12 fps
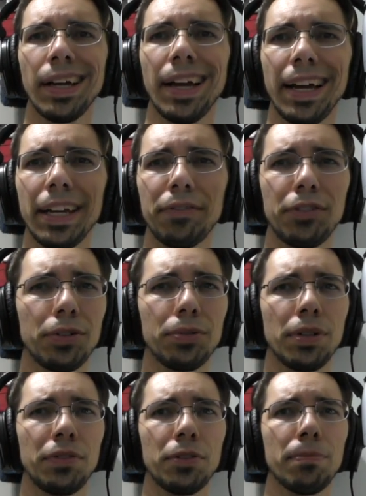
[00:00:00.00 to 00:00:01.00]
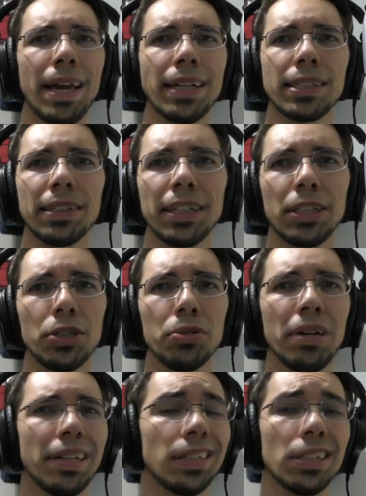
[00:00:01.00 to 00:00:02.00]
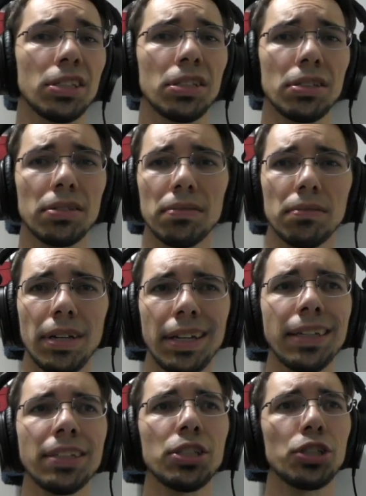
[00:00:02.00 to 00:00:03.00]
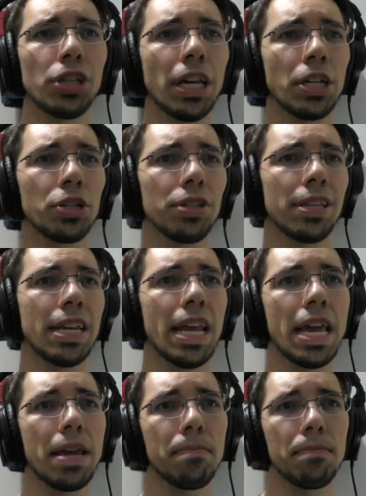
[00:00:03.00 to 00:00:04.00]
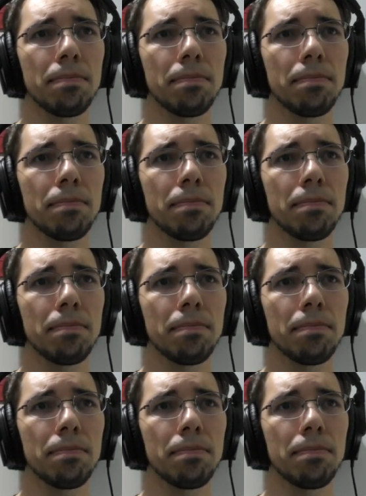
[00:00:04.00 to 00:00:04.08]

and if you make something new, it doesn't change the name.